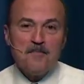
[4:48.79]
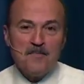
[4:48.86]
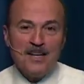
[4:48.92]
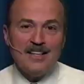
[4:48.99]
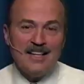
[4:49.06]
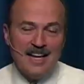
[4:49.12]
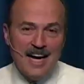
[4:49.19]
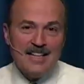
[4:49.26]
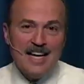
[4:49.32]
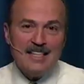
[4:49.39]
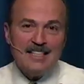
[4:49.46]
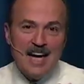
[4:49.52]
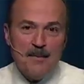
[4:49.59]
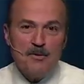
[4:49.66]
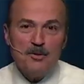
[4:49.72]
But at
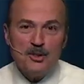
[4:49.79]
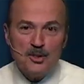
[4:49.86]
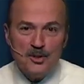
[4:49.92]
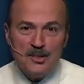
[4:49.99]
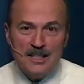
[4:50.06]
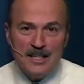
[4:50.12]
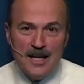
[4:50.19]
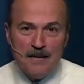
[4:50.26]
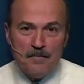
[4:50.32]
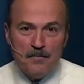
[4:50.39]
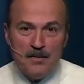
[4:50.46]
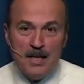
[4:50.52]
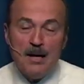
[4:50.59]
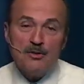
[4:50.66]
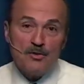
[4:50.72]
that time, it was 13.8.
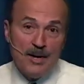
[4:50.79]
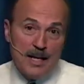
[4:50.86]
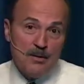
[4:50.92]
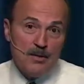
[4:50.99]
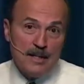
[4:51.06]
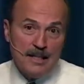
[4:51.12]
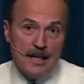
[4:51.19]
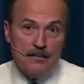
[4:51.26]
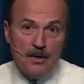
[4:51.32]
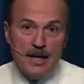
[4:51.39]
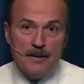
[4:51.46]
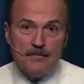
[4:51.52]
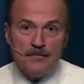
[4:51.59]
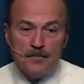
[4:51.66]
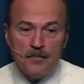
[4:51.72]
But that was Grand Coulee Dam, right?